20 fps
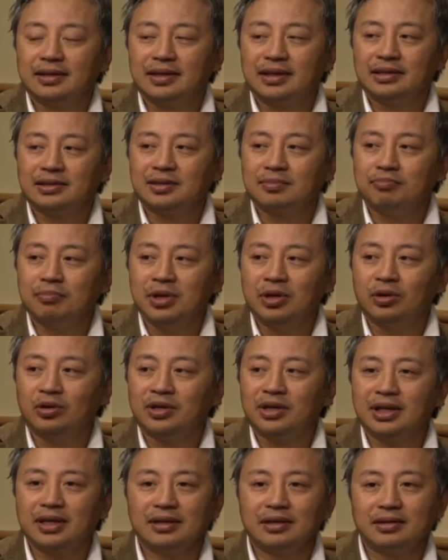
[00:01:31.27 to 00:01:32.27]
get some
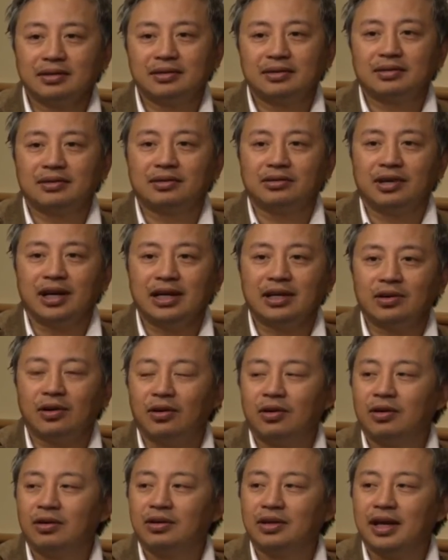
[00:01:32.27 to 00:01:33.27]
milk and
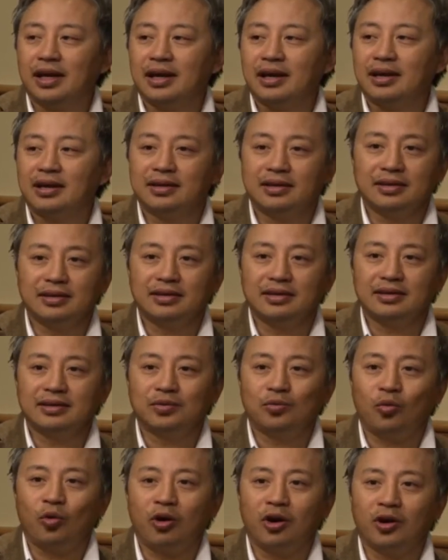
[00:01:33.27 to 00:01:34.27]
glycol and
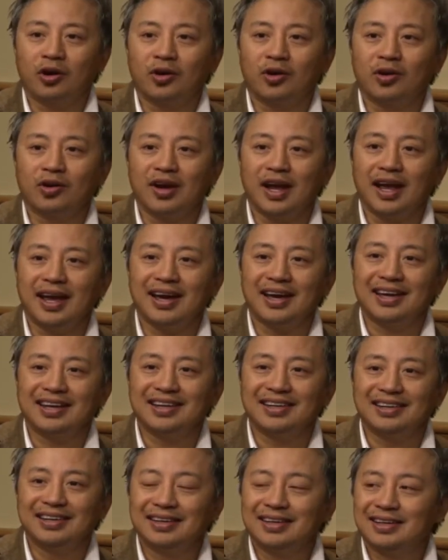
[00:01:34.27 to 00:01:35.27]
water
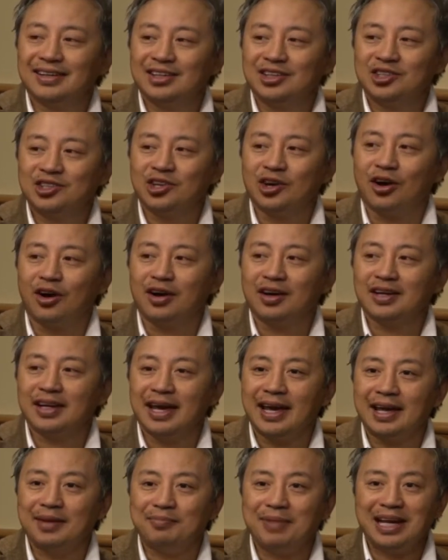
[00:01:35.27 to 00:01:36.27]
and chalk
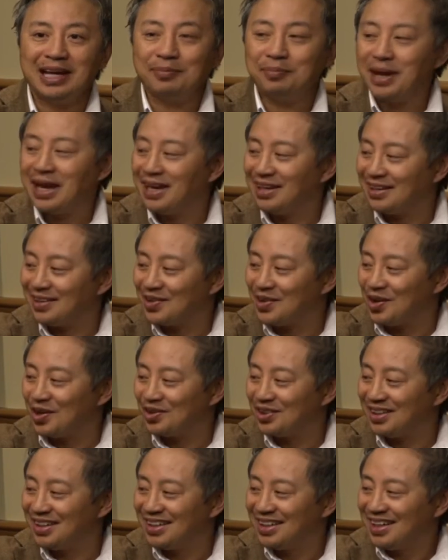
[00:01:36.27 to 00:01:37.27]
and make a paint and
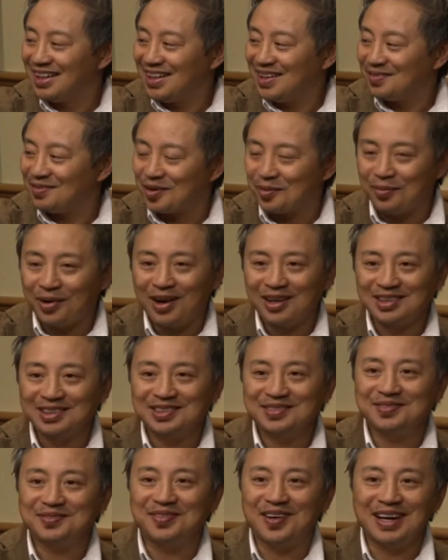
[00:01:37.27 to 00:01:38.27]
call it
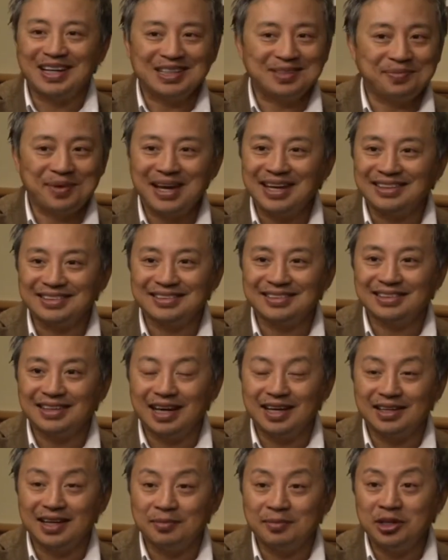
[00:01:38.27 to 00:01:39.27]
Vermont's finest paints.
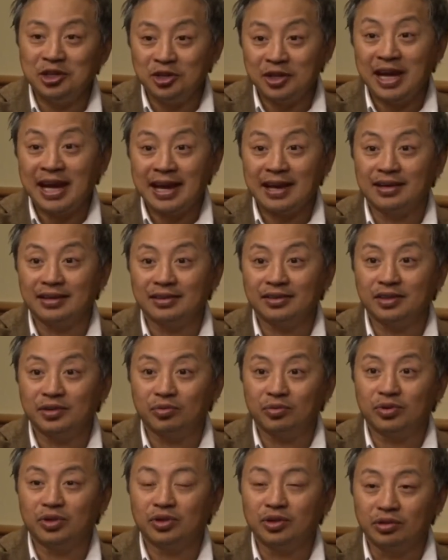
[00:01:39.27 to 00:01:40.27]
I mean, you can.
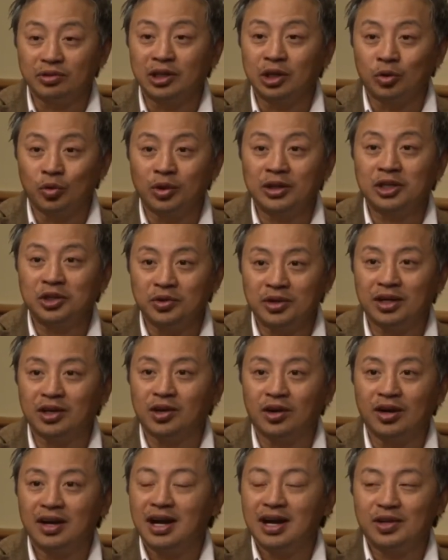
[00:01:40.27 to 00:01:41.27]
You literally, you can
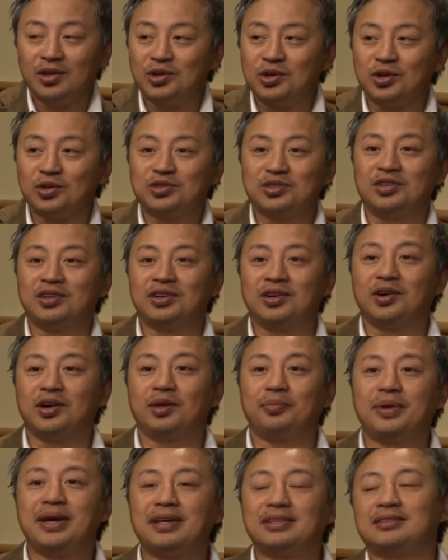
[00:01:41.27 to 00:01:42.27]
call, you can
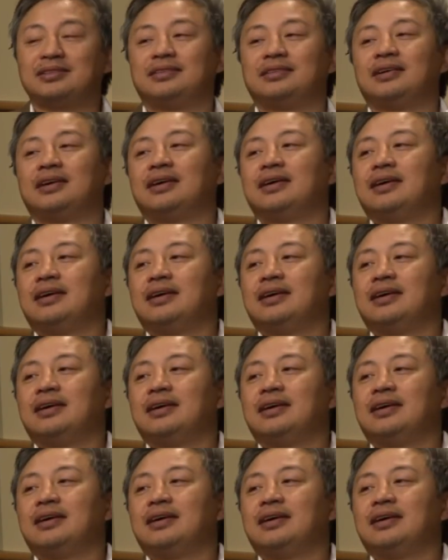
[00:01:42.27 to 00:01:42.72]
call it paints. And